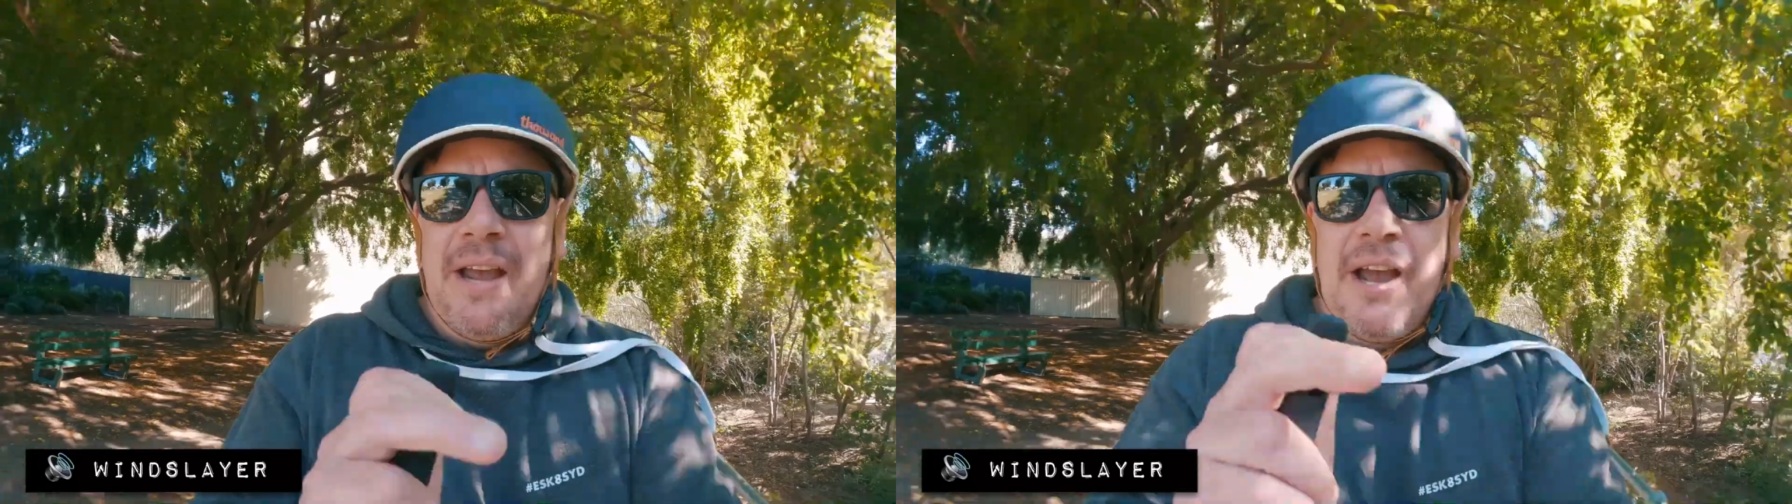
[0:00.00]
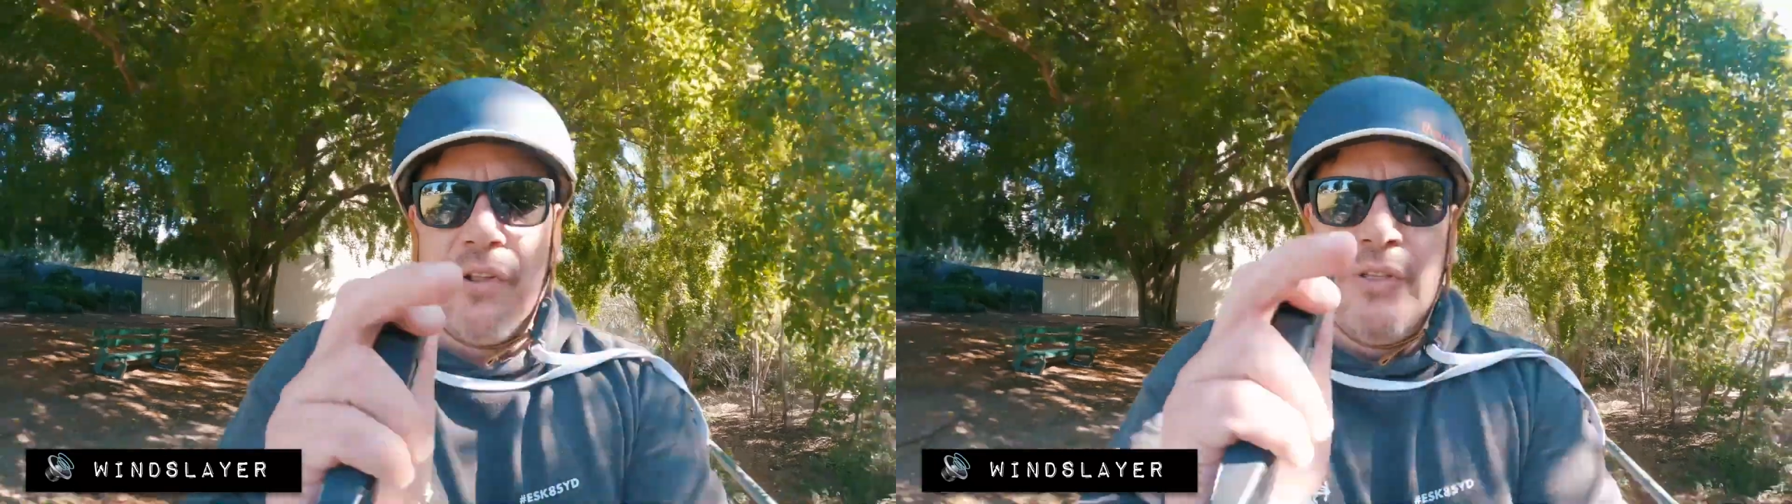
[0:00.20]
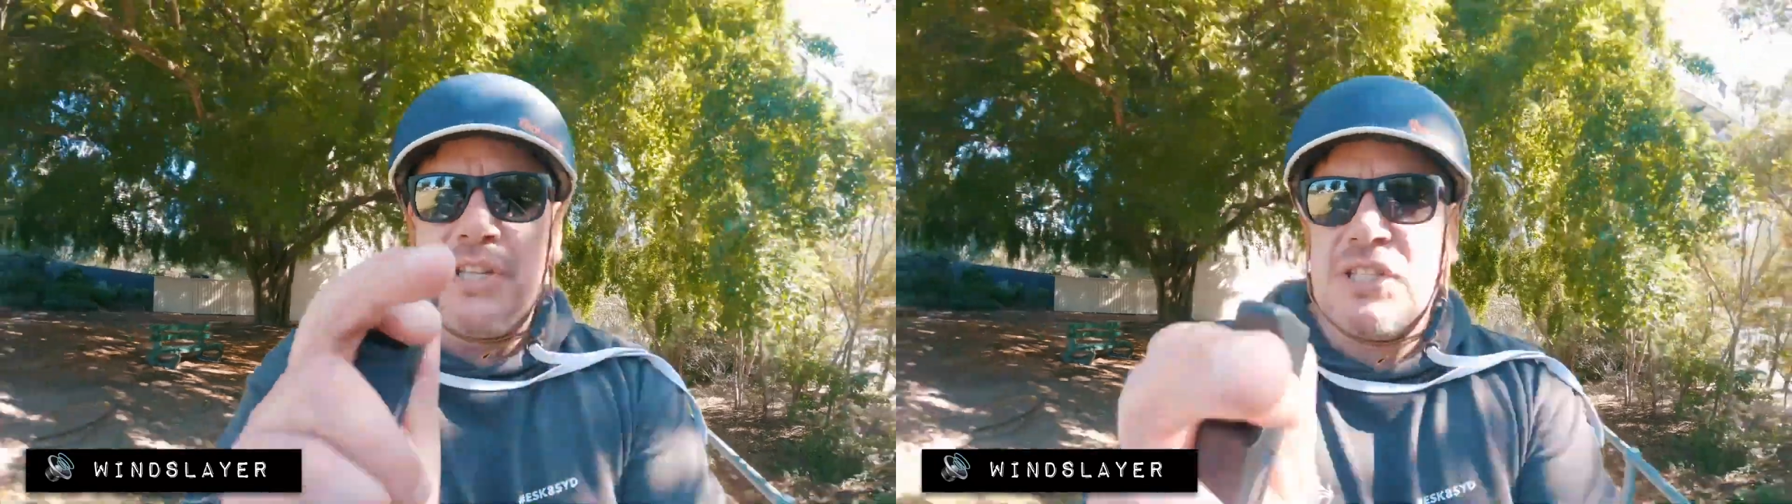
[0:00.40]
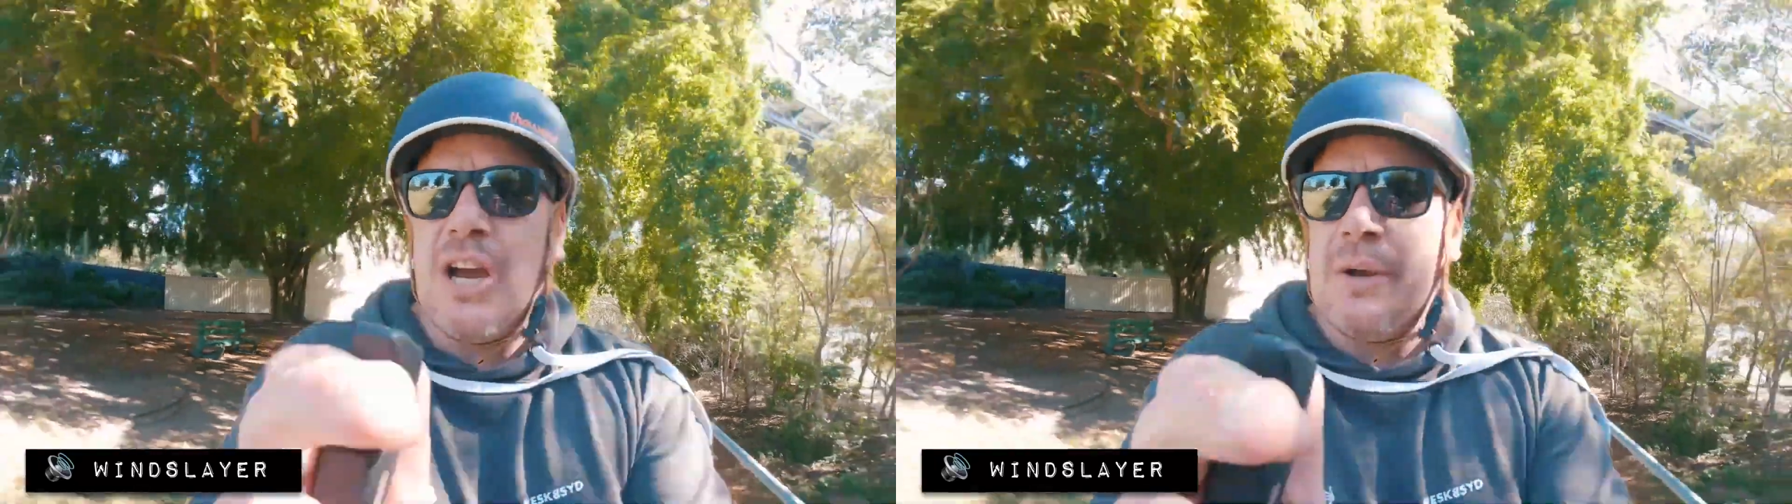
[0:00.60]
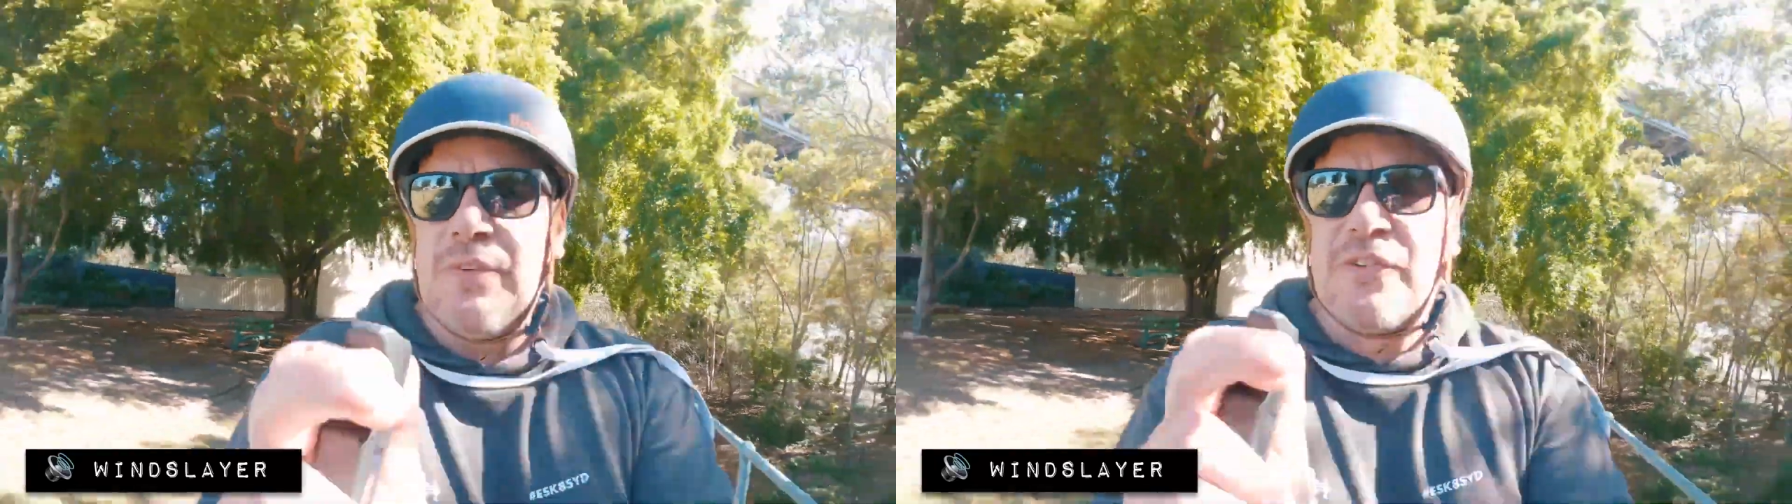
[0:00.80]
And on this
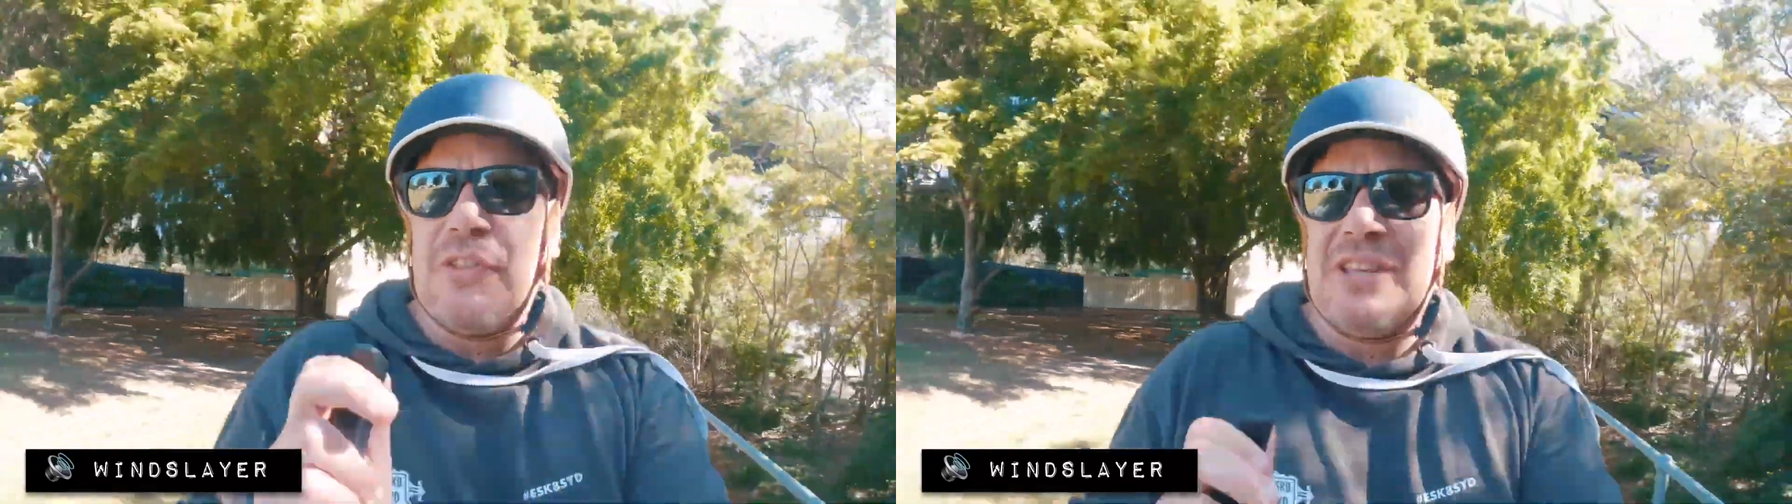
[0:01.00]
side, we've got